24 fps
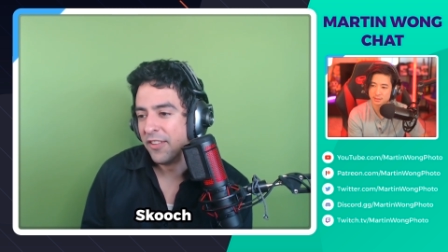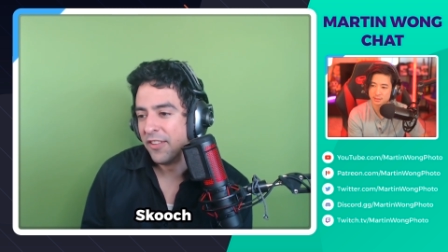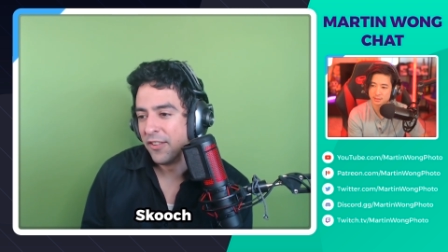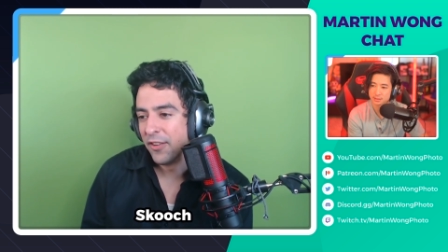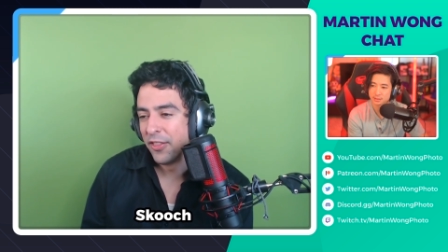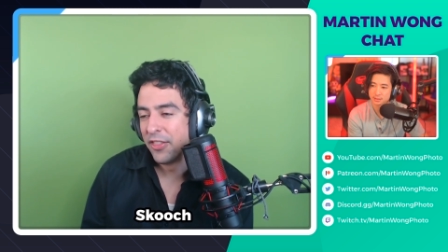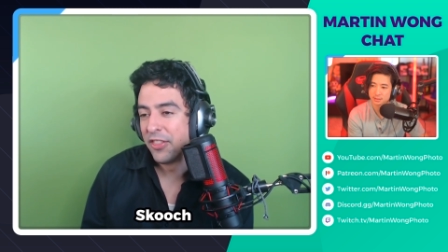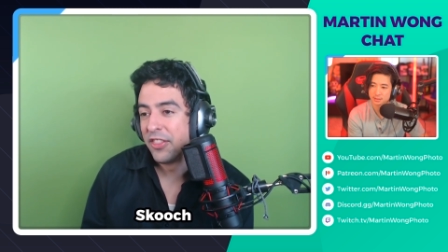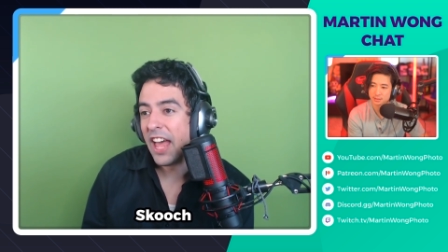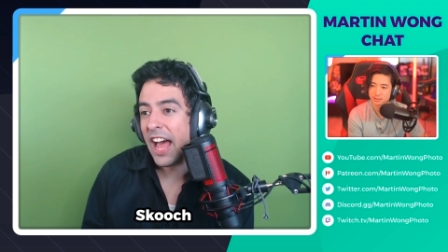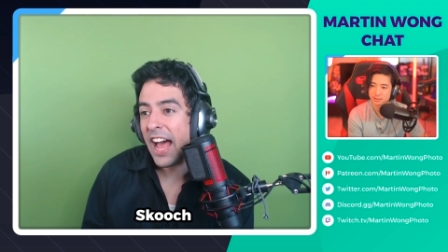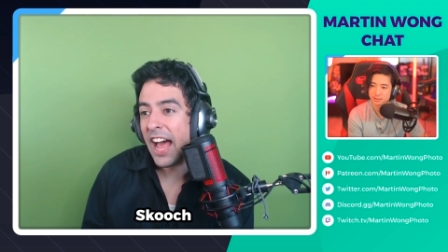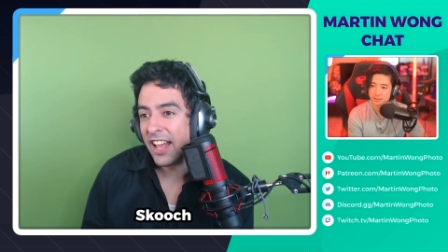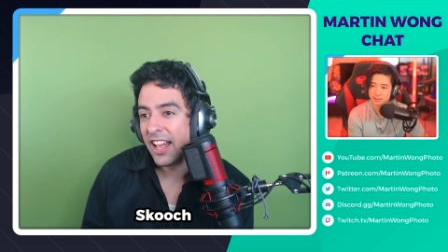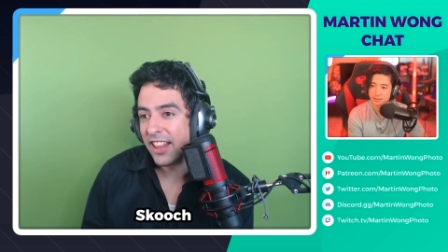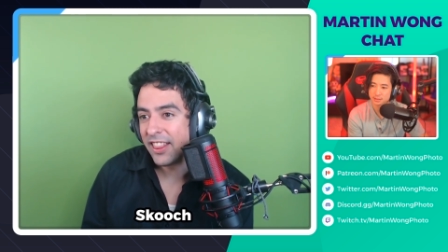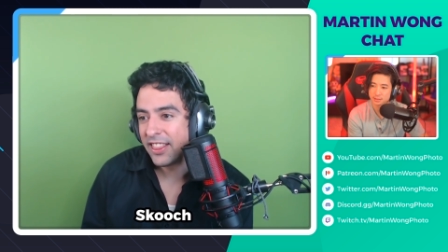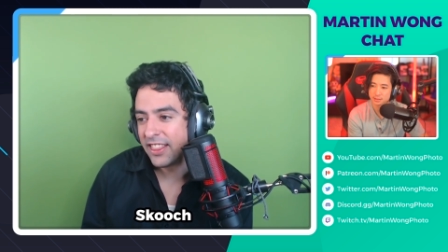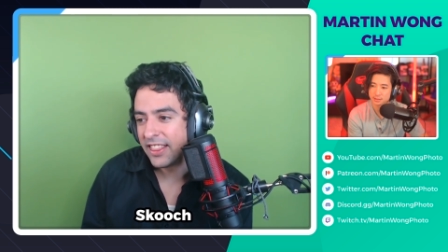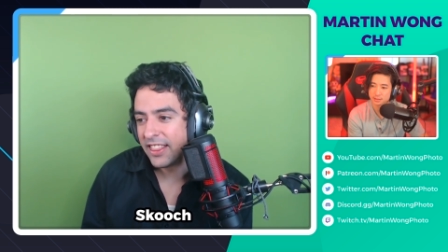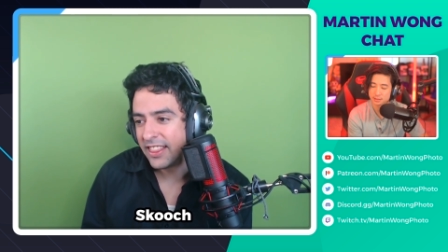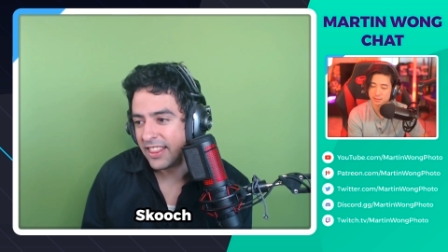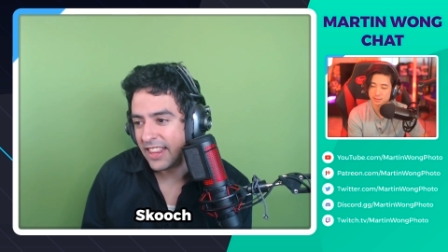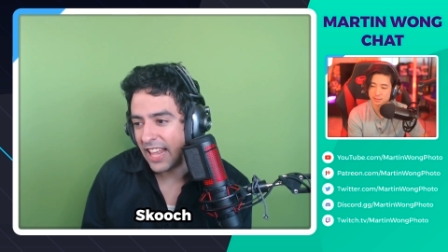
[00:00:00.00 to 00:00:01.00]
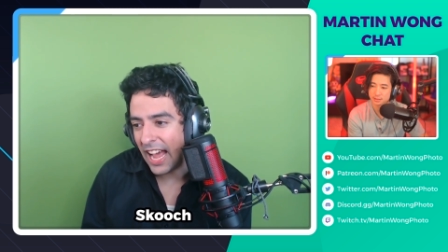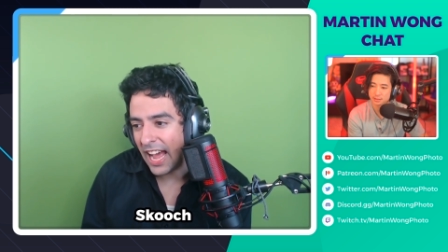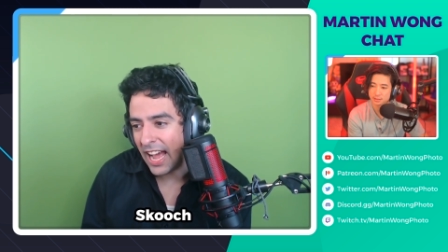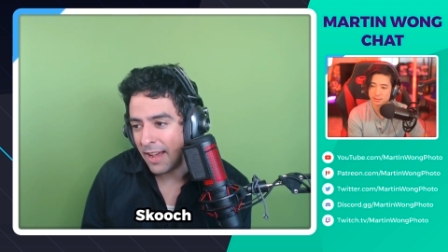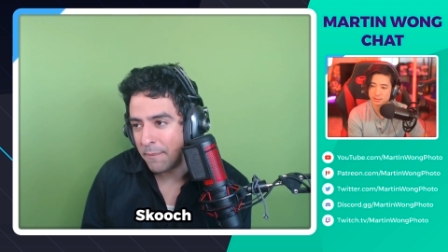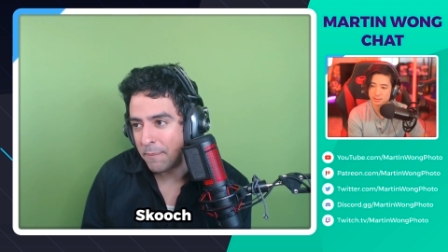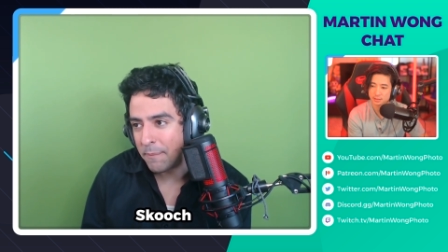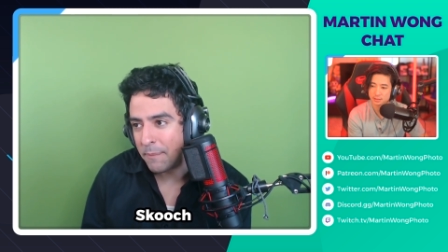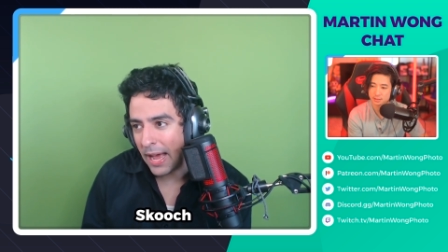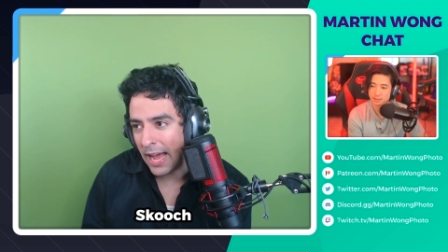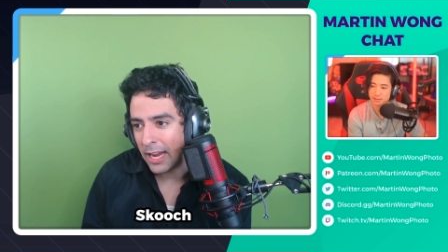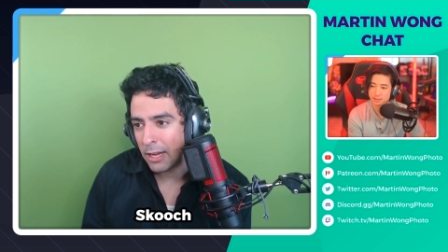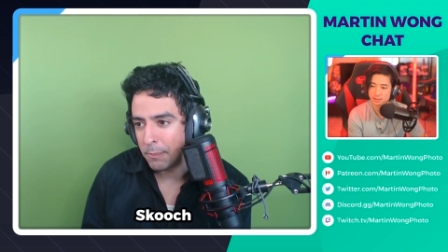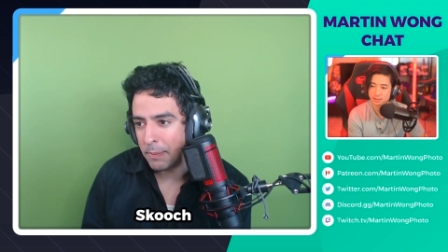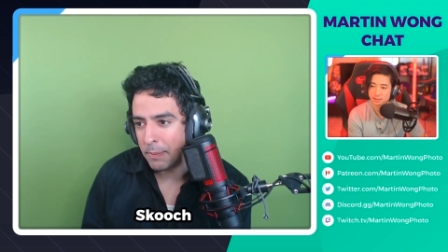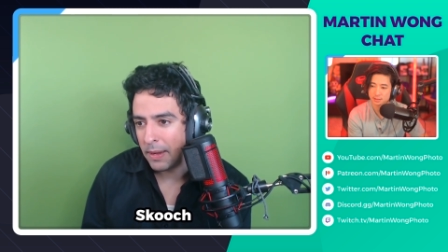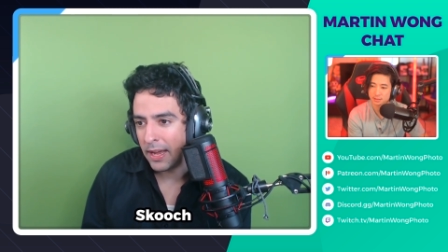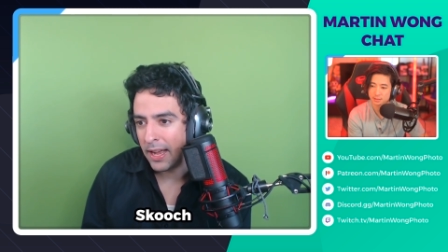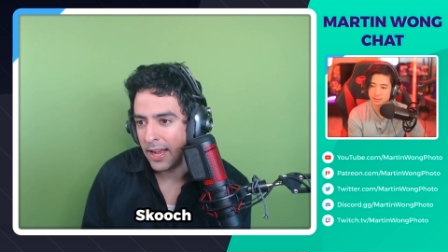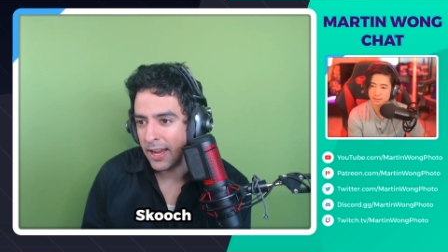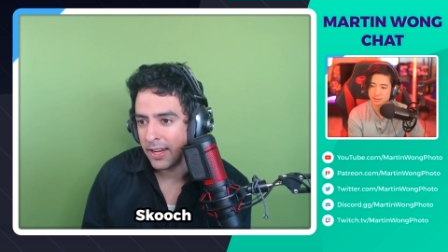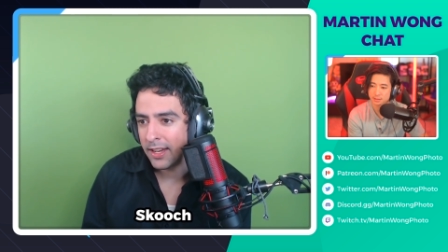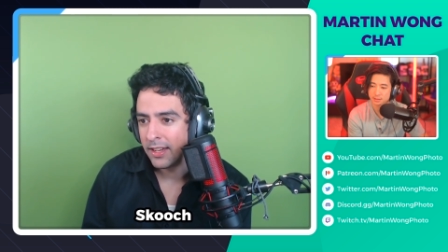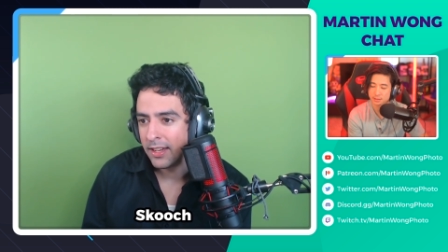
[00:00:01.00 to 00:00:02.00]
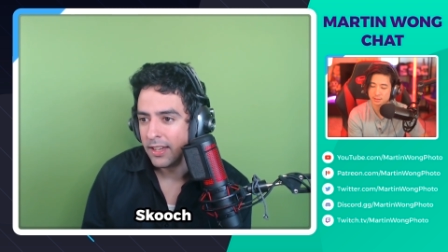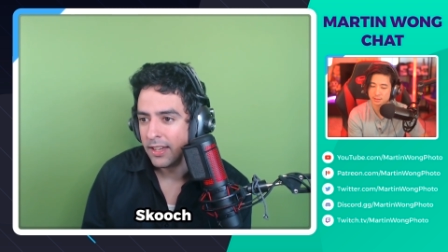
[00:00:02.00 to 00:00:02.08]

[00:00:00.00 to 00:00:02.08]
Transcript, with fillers: Well, that that backpack,